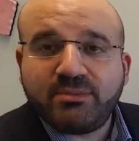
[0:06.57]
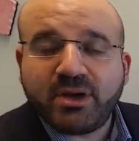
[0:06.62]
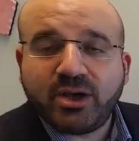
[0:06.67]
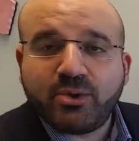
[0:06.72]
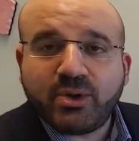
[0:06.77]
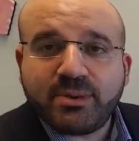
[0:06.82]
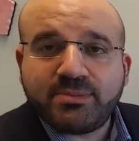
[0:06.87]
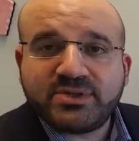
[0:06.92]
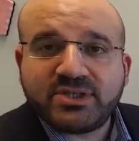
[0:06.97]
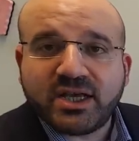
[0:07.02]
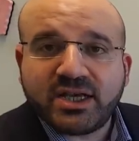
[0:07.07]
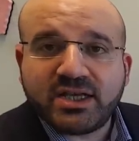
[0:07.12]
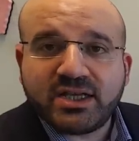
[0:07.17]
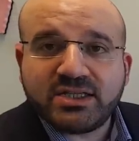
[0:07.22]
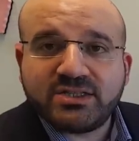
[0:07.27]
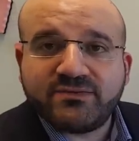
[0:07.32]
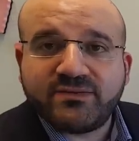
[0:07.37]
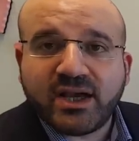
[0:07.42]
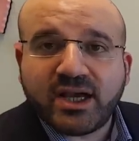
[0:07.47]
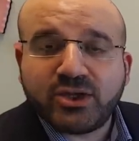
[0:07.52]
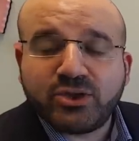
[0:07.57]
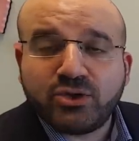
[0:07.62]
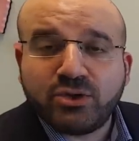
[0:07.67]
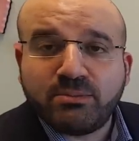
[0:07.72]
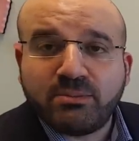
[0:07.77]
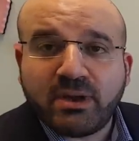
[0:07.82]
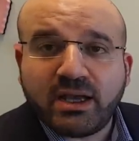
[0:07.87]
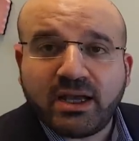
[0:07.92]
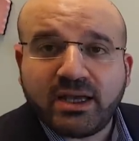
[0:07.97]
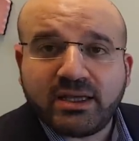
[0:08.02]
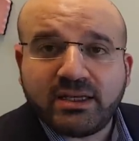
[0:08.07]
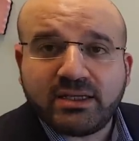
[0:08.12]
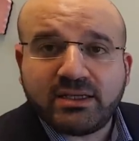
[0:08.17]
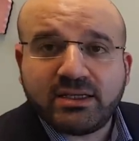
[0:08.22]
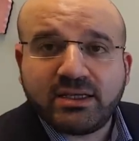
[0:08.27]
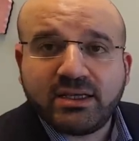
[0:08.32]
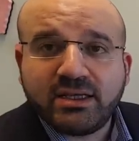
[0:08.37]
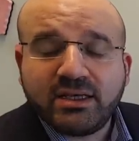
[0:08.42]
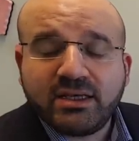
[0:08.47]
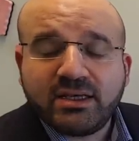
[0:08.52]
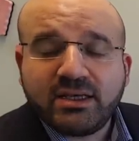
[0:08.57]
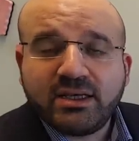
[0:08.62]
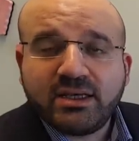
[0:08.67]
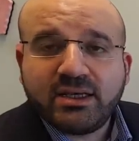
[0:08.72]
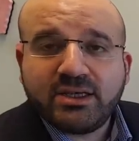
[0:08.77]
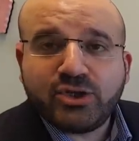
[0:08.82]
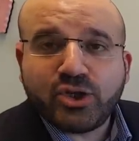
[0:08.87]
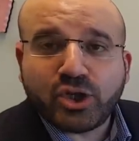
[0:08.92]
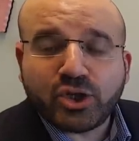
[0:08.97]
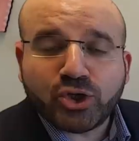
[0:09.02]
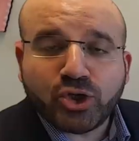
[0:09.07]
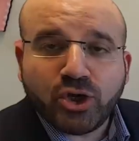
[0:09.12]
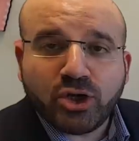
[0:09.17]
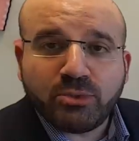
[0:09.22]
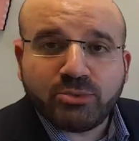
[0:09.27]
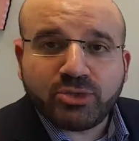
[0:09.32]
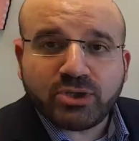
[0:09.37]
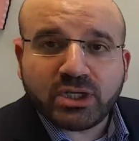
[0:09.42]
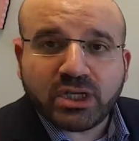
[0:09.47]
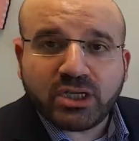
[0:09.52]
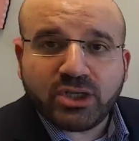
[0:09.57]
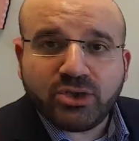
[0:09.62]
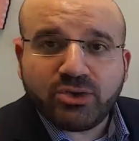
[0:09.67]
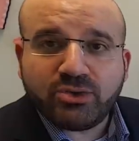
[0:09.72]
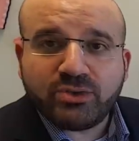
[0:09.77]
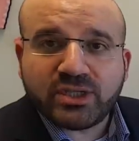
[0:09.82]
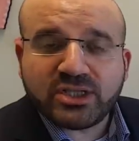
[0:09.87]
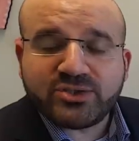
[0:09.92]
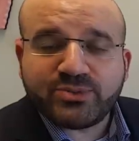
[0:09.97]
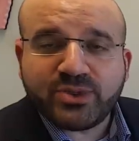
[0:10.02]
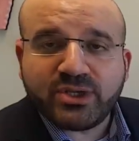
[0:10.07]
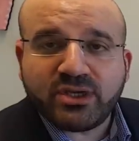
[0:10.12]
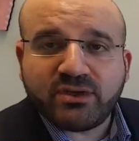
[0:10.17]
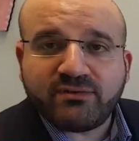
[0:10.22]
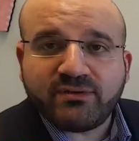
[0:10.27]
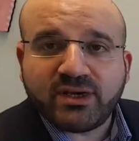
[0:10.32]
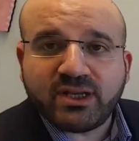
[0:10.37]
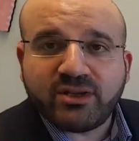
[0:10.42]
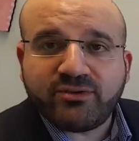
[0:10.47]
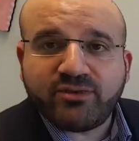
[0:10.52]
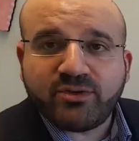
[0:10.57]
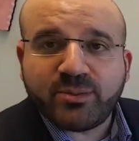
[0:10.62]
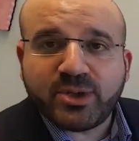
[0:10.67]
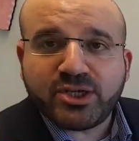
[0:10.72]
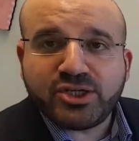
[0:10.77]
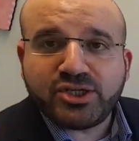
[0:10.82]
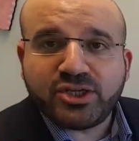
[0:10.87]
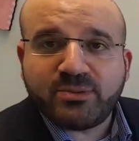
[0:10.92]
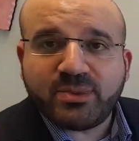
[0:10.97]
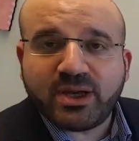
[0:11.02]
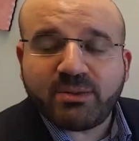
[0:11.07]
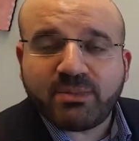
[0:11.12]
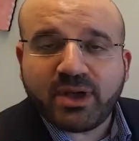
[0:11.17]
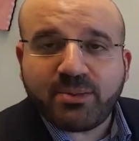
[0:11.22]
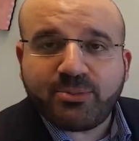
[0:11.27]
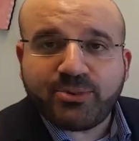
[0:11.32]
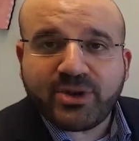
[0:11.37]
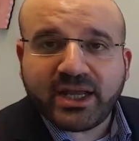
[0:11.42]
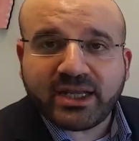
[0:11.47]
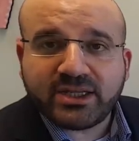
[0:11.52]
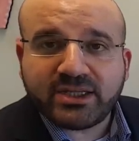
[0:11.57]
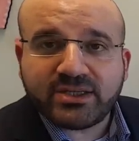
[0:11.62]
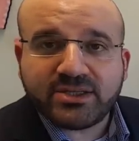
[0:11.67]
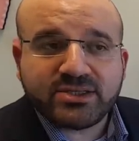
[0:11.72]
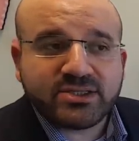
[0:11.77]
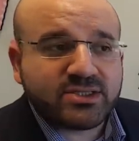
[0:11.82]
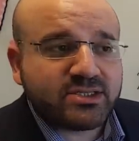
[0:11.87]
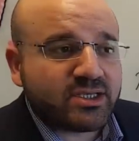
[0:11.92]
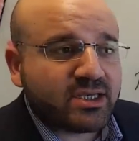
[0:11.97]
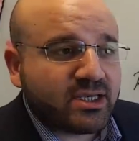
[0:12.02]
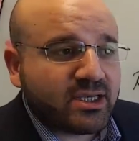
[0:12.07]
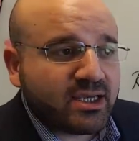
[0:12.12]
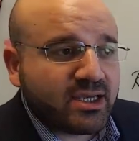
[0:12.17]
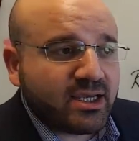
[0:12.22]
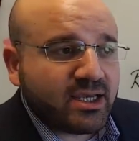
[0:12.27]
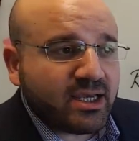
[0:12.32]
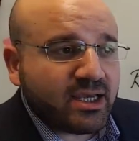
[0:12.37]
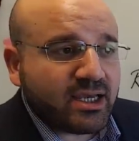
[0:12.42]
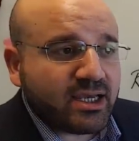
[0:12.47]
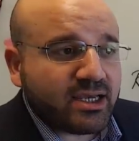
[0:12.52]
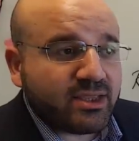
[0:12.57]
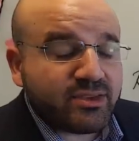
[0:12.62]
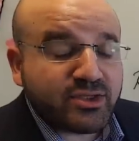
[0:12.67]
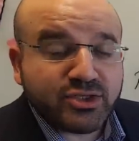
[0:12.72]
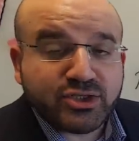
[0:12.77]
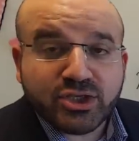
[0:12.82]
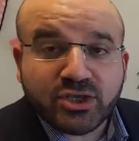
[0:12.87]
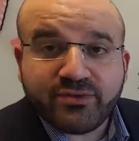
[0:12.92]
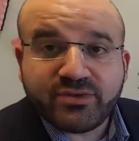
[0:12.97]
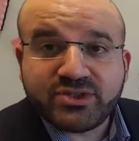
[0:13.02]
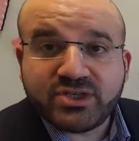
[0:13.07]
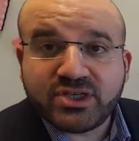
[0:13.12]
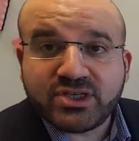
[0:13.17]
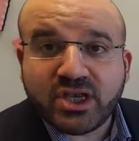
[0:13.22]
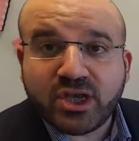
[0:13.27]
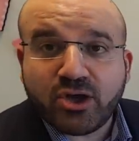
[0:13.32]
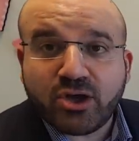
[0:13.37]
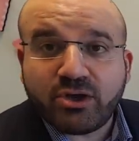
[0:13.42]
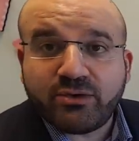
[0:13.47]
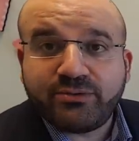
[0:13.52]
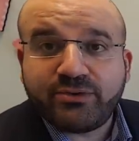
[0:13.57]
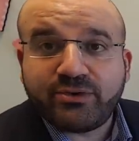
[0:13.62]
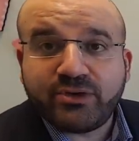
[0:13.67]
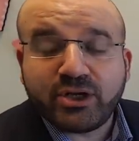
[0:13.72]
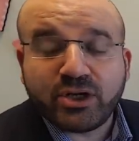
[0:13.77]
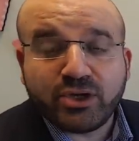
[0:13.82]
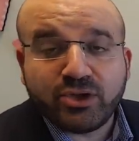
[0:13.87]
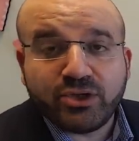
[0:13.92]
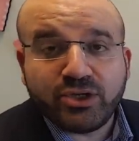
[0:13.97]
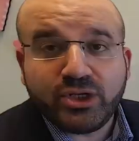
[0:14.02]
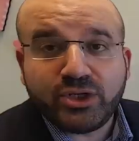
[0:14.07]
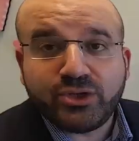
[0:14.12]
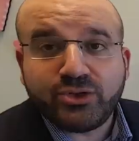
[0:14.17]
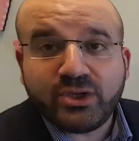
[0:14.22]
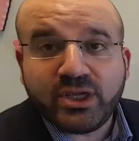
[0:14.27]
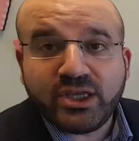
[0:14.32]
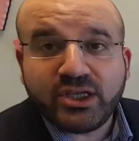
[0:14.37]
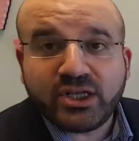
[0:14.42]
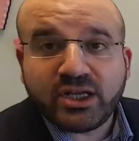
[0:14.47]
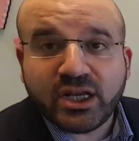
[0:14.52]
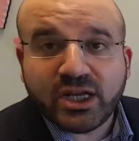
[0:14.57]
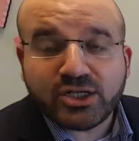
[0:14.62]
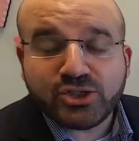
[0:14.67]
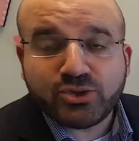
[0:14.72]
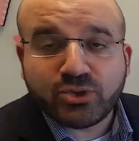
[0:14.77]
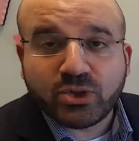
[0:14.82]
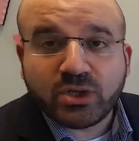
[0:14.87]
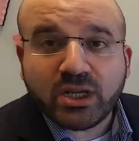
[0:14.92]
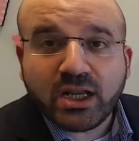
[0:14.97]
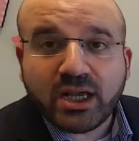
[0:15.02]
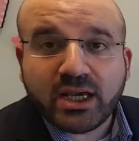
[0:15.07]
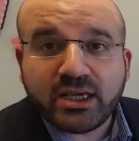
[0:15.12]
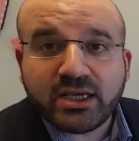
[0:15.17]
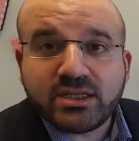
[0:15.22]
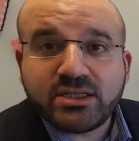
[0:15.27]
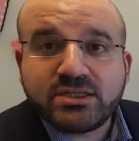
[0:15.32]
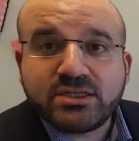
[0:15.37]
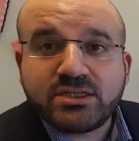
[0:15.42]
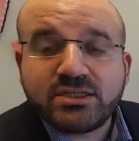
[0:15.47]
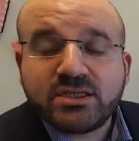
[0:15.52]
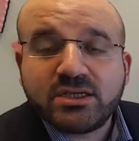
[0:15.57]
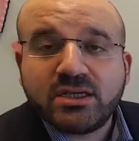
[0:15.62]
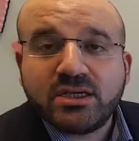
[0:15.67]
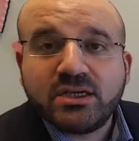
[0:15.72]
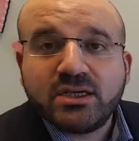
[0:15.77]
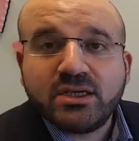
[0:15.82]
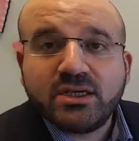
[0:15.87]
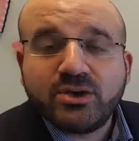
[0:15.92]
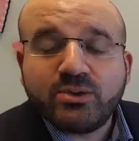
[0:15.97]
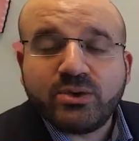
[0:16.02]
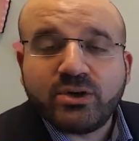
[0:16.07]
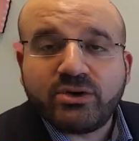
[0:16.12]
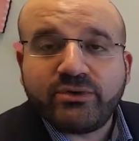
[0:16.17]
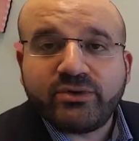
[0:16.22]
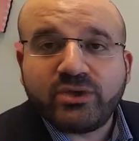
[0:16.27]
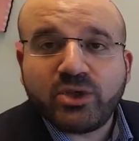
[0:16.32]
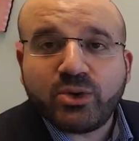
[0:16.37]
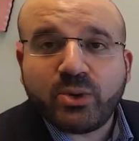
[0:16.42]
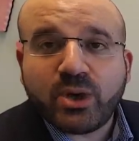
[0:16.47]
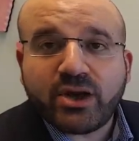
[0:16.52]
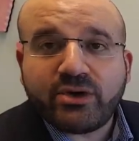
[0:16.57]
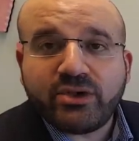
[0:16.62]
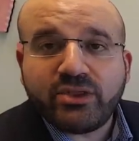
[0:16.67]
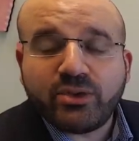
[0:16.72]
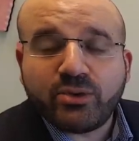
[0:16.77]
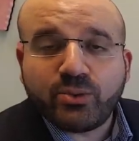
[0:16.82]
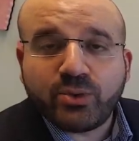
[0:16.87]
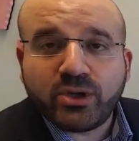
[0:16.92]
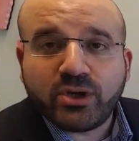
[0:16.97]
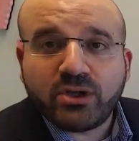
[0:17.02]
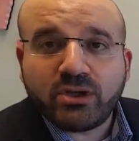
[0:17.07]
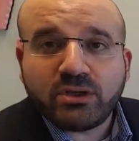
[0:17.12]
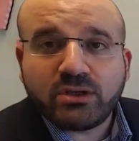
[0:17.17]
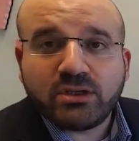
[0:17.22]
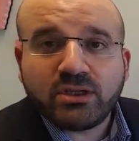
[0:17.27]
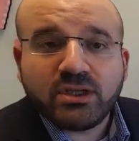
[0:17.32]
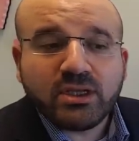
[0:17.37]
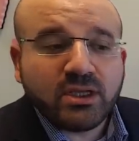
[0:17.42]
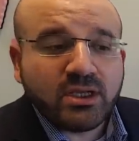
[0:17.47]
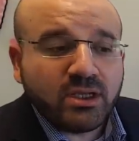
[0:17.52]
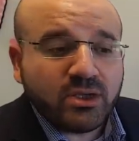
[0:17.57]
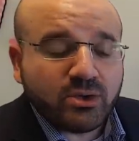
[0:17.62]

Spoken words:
My website is vitalmind.com.au. That's where you can find information about my practice, the services I offer, including to international clients, wherever you are in the world.